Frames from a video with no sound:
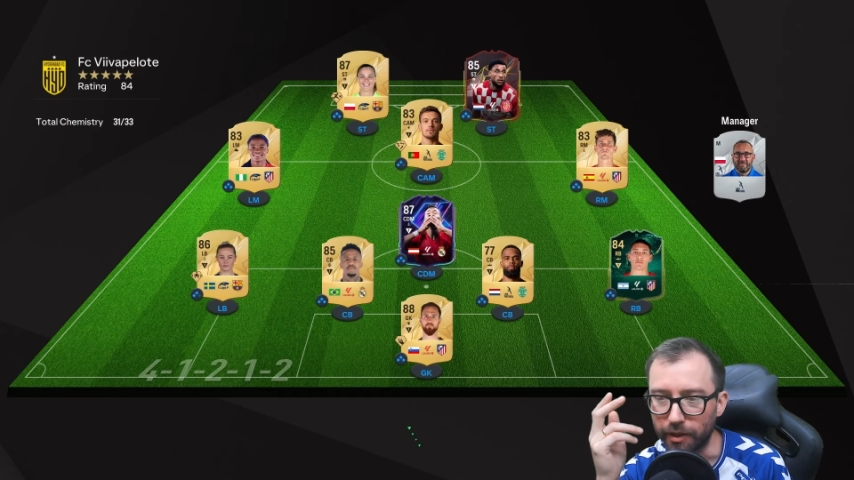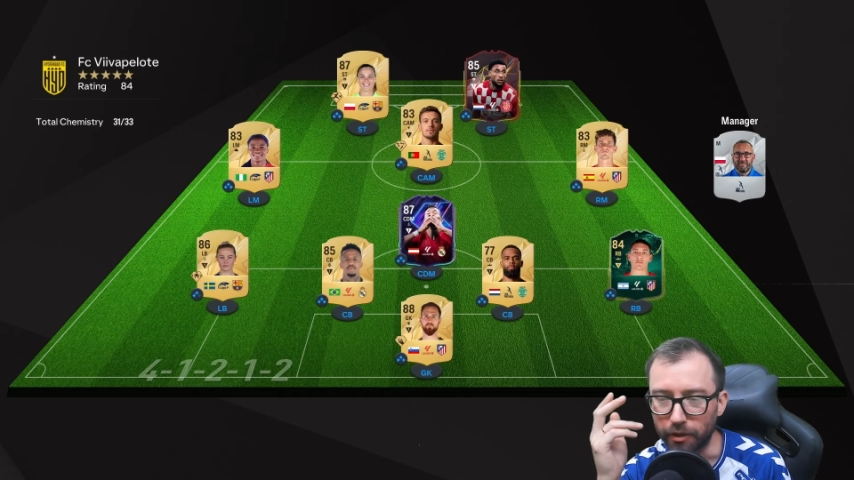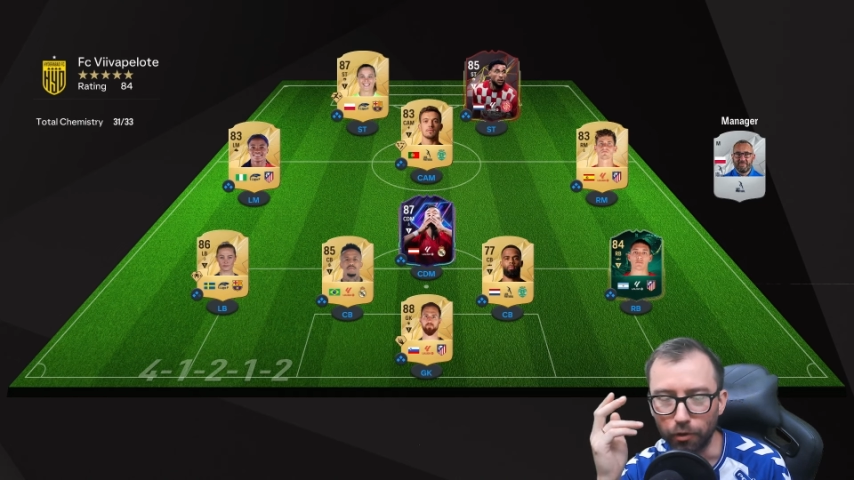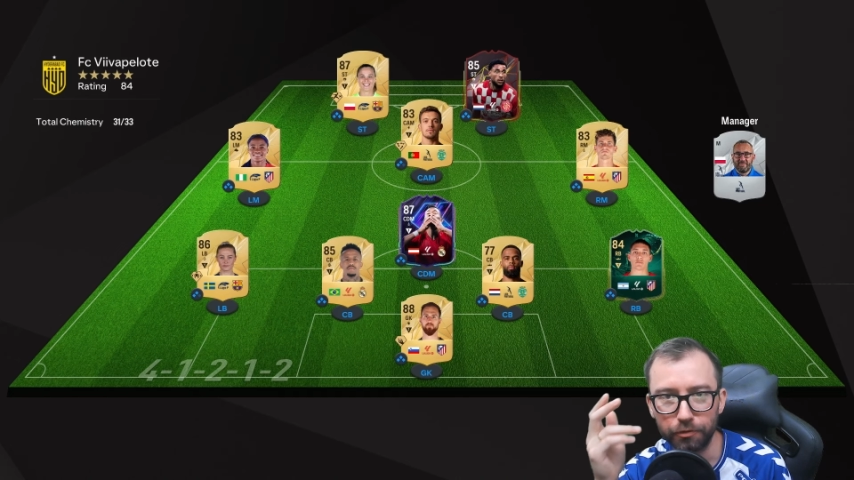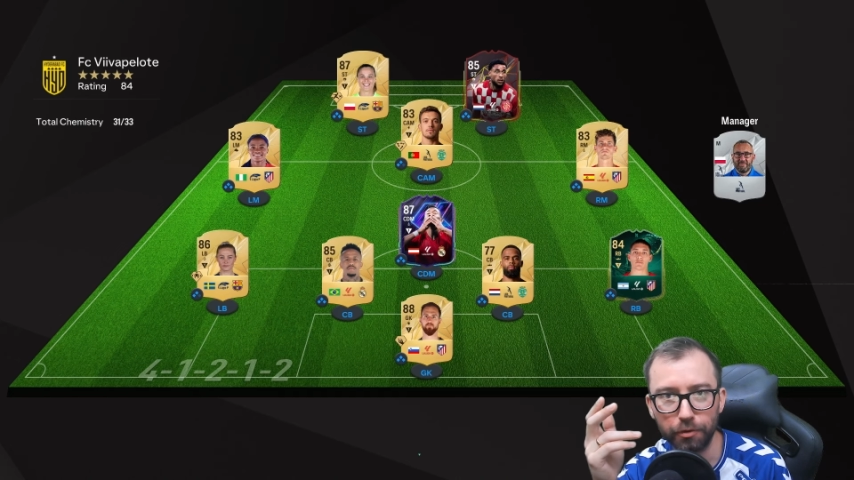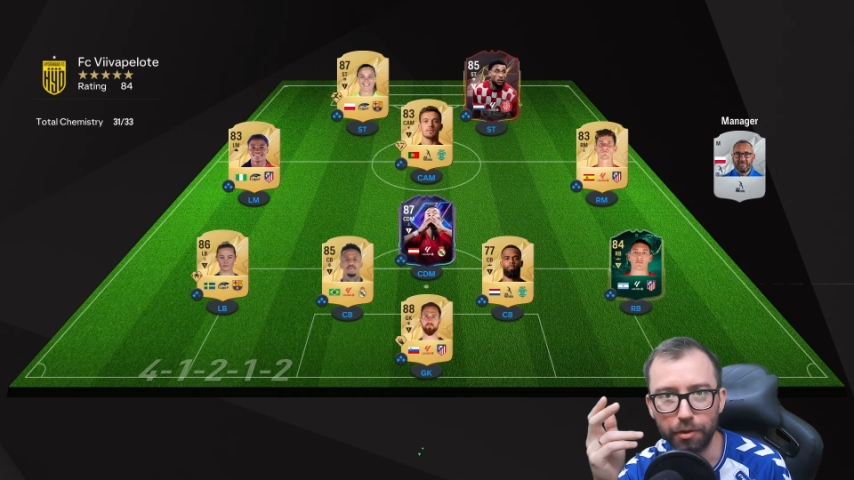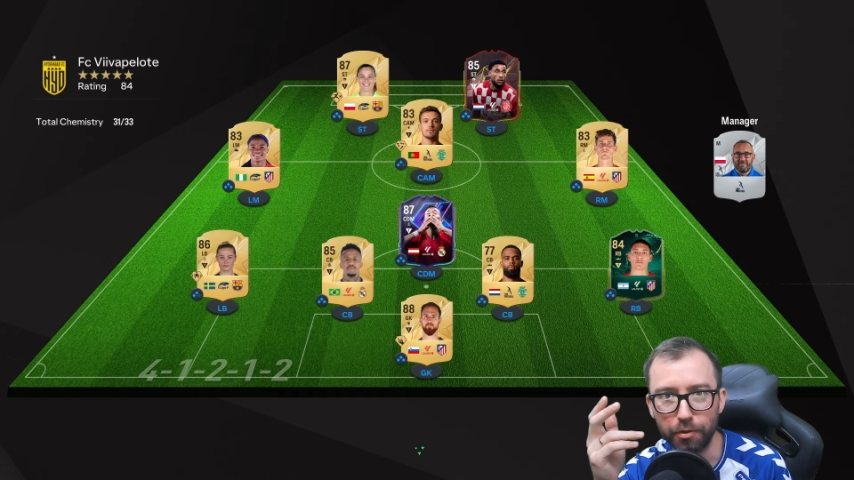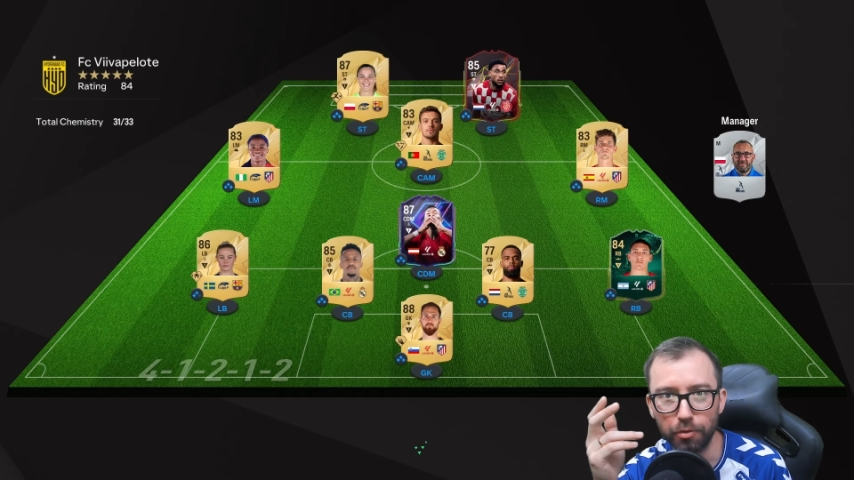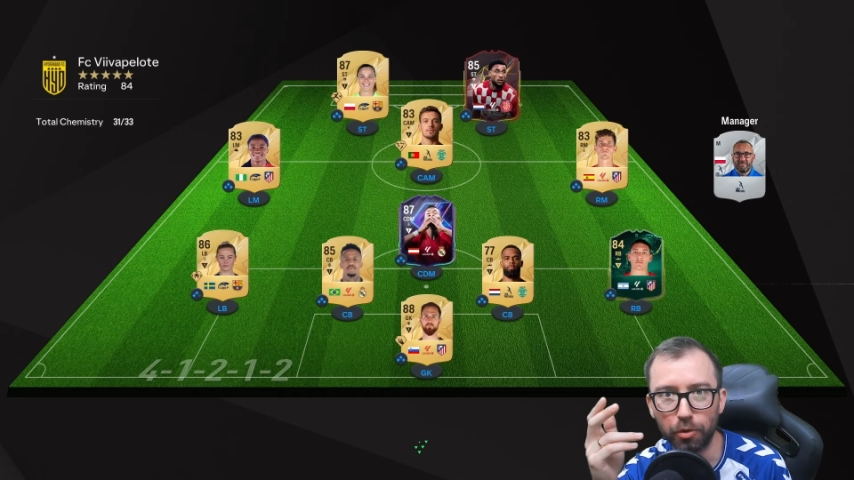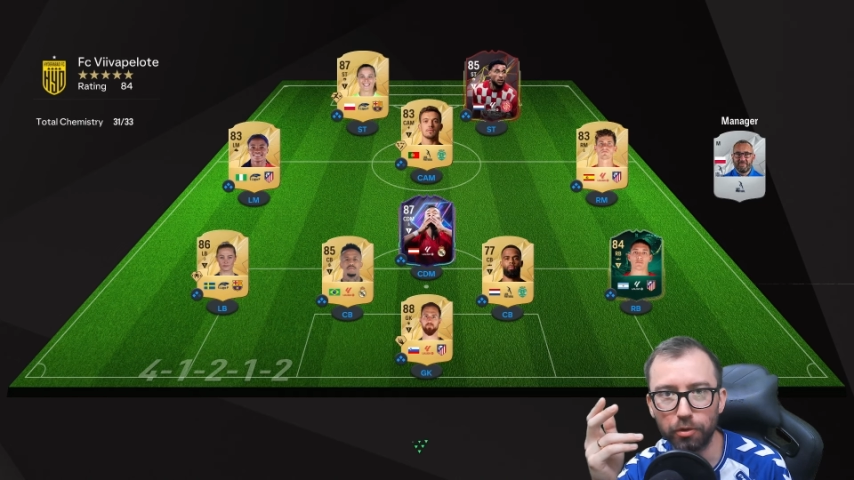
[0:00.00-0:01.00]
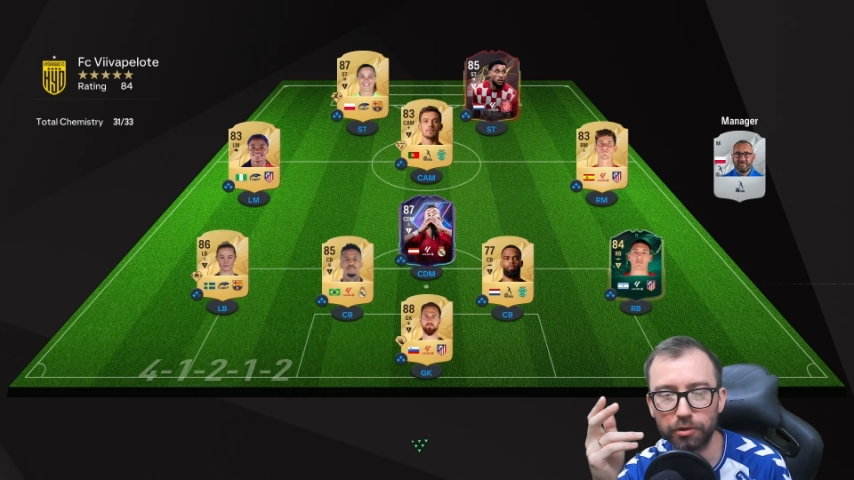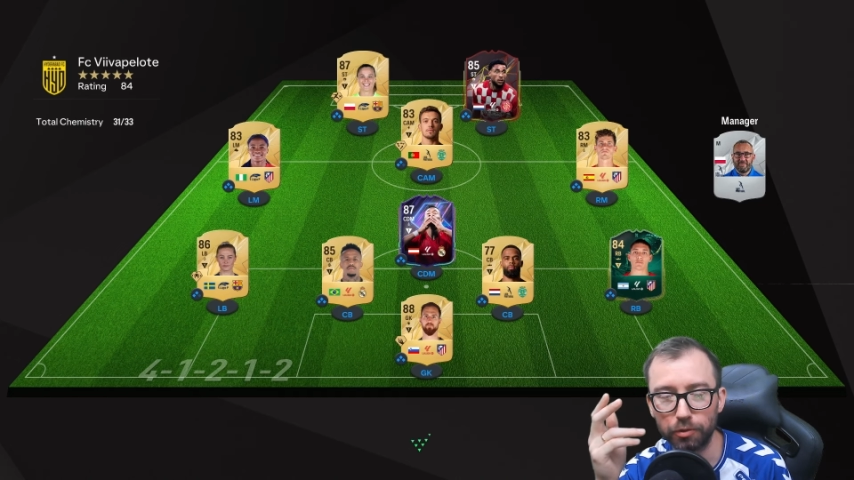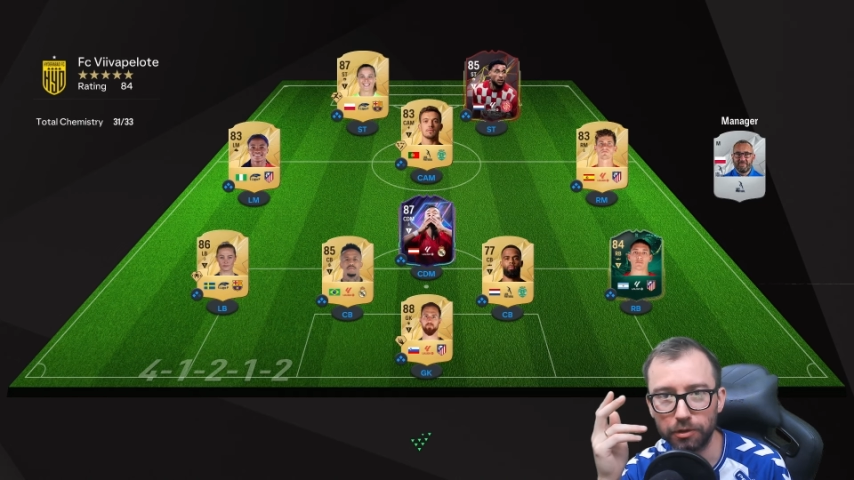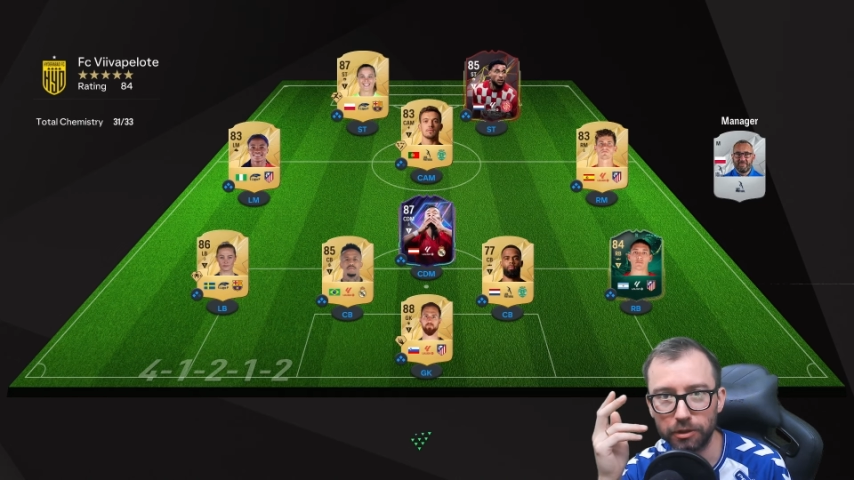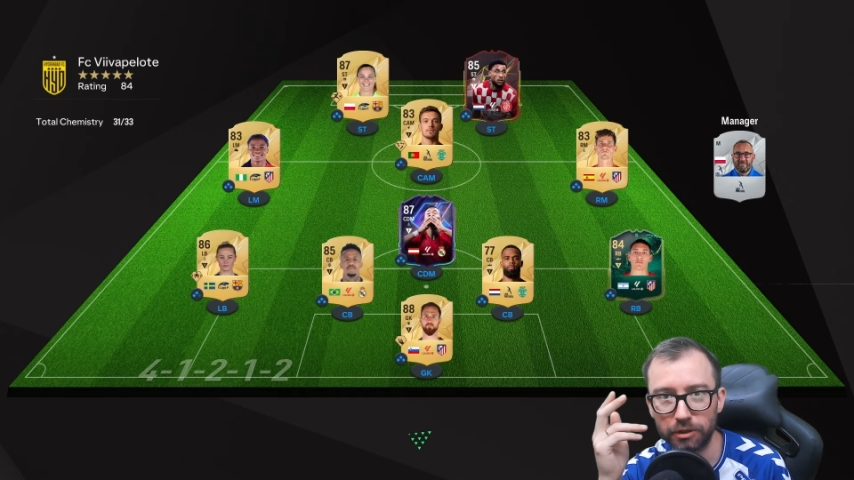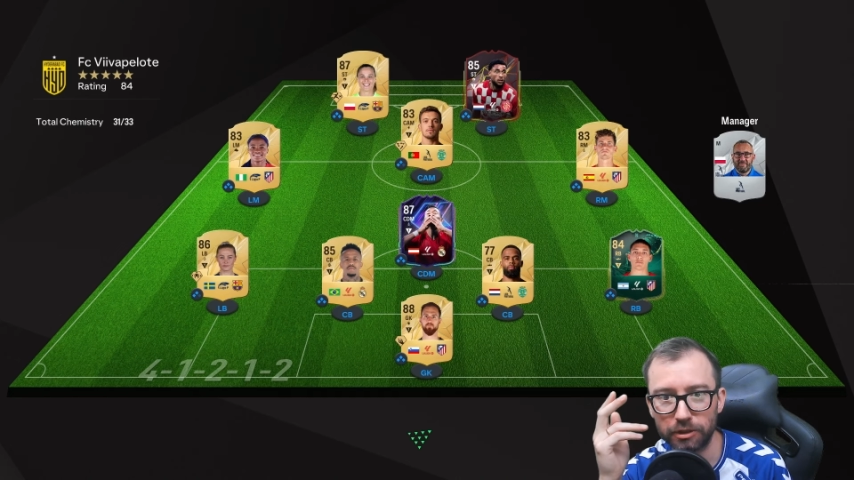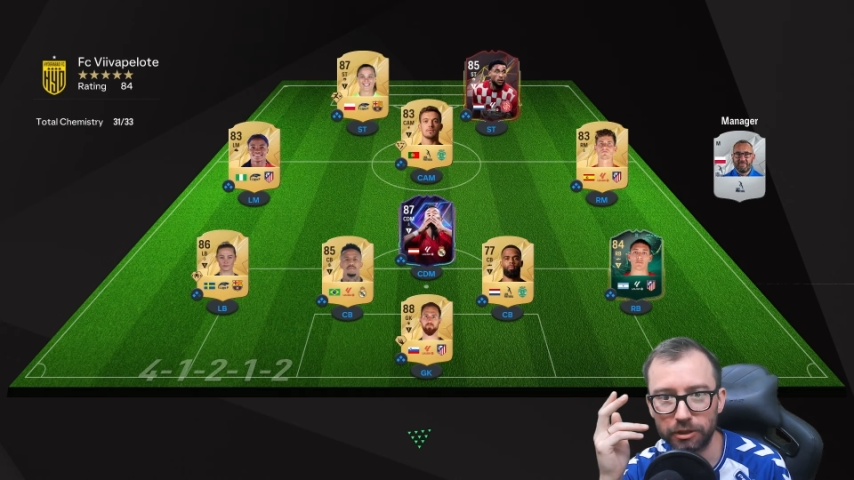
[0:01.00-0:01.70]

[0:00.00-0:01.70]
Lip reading: like lofted through balls with